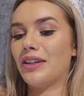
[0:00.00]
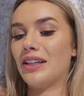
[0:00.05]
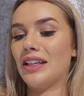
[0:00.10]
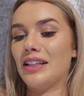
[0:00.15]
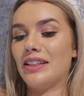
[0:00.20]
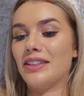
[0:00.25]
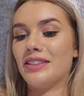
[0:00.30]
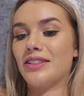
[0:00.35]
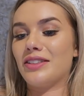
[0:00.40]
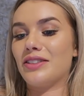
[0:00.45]

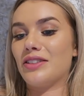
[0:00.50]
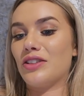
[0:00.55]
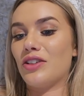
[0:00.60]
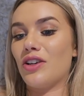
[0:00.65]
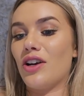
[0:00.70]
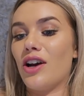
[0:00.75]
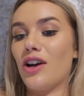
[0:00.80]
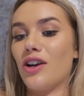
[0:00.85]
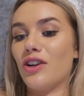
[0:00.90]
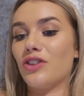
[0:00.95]
It's
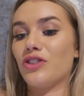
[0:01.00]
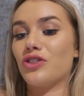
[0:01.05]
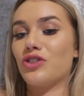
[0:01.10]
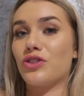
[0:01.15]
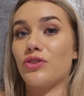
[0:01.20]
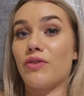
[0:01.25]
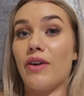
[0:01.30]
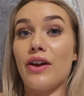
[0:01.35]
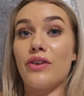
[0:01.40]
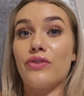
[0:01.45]

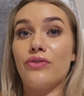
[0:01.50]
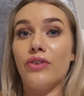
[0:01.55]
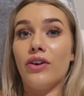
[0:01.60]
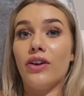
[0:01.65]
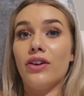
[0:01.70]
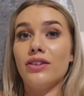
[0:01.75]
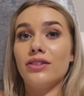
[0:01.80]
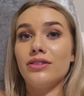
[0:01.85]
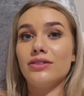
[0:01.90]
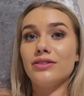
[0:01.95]

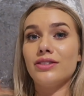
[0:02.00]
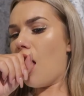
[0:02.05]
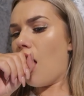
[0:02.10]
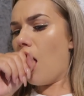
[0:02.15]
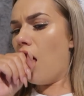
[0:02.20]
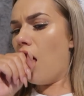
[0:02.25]
dreadful.